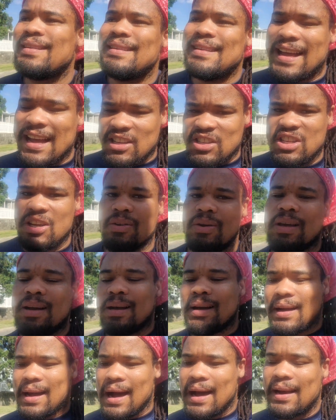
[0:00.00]

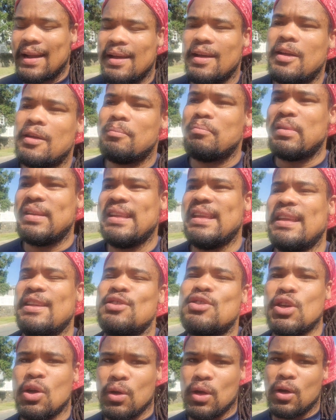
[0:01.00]
Nigeria, Ghana,
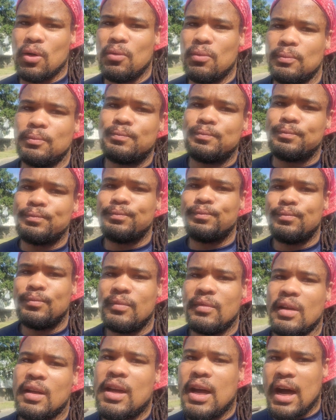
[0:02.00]
Benin, Togo,
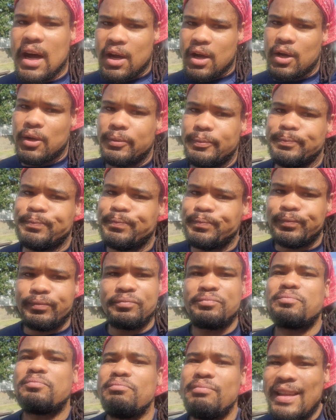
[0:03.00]
Congo.
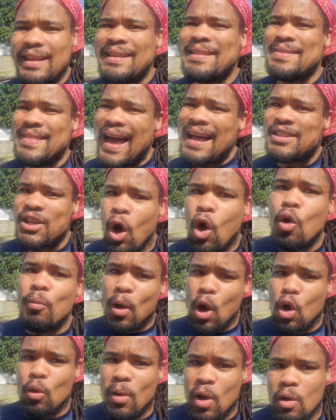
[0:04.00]
That's home,
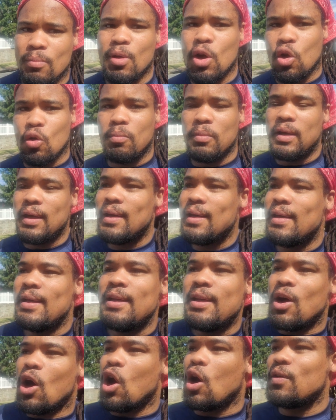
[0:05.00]
home, home, home.
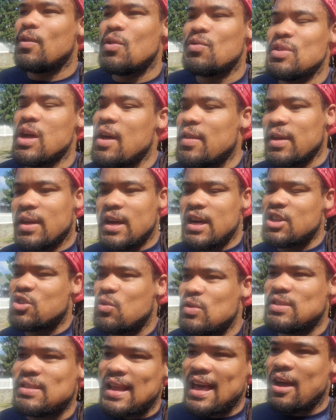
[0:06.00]
All those other
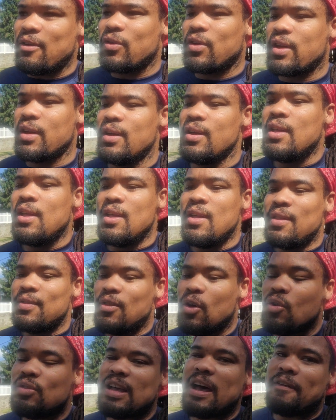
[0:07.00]
countries in Africa,
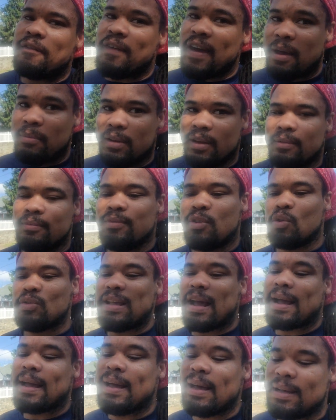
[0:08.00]
those are family,
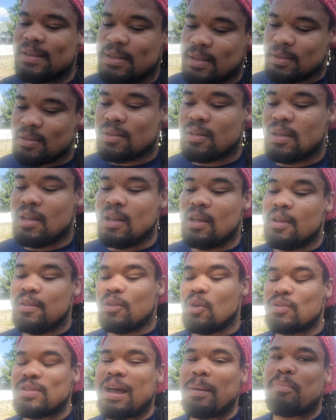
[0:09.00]
those are cousins,
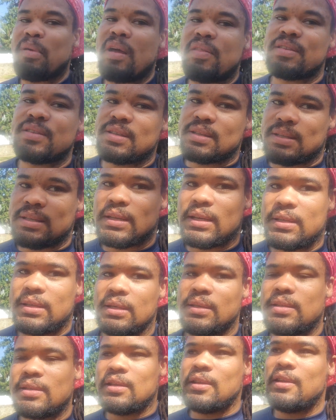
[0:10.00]
those are brothers and
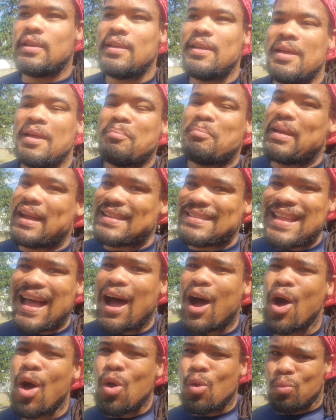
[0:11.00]
sisters, but that's
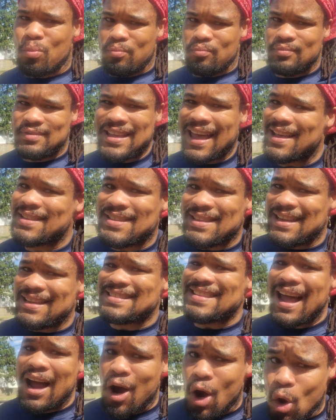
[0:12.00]
not home. Tanzania
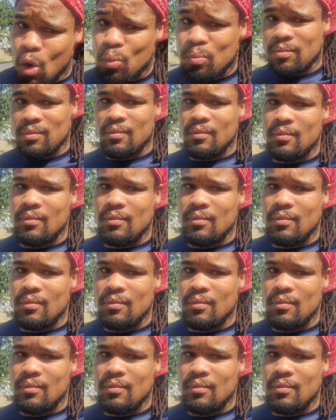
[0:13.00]
is not home.